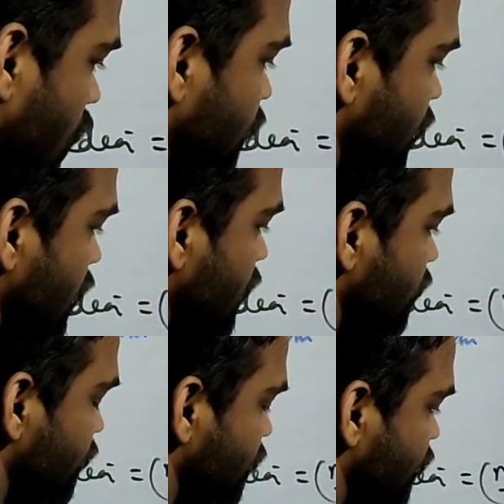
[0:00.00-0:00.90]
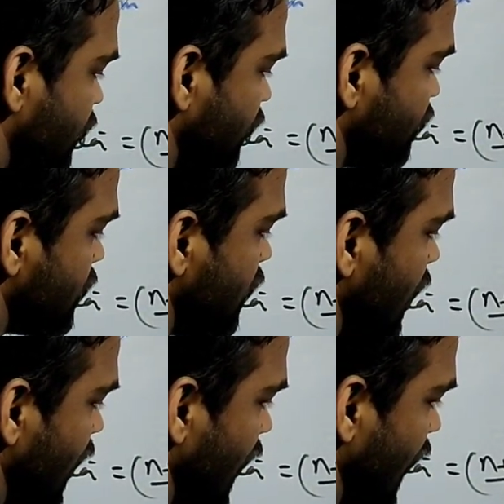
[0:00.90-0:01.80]
of 5th
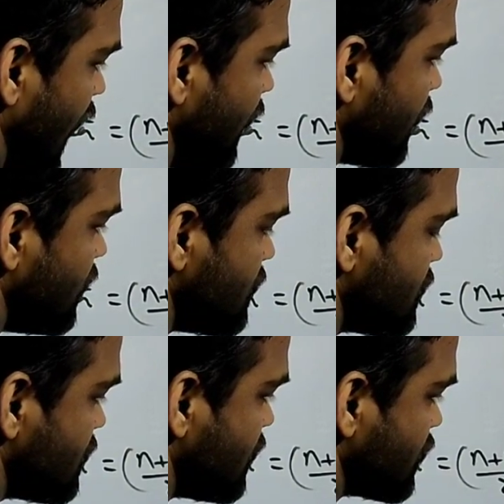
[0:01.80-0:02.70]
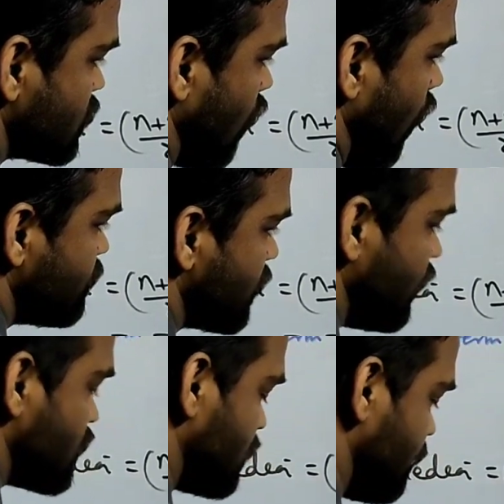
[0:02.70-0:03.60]
and 6th
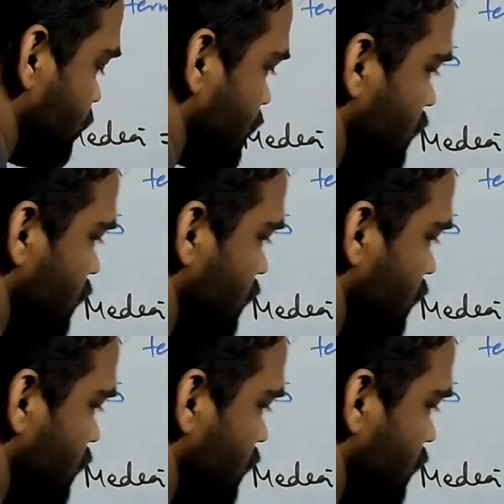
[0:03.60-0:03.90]
observation.